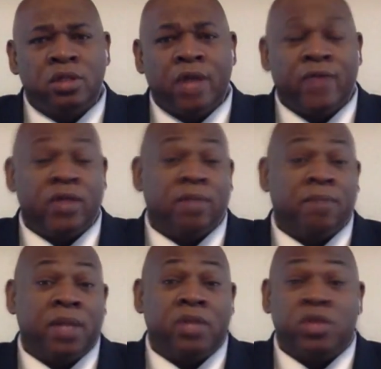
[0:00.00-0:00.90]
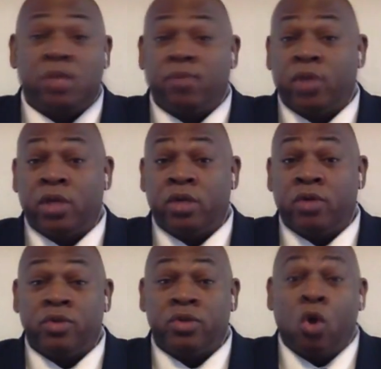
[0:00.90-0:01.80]
I think the Belichick Brady
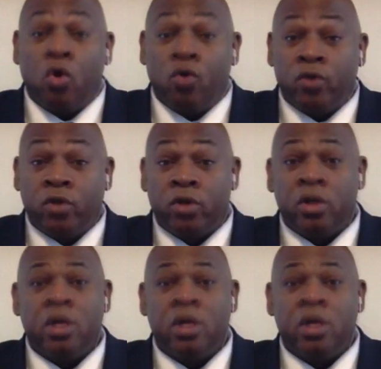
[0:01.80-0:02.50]
era is over.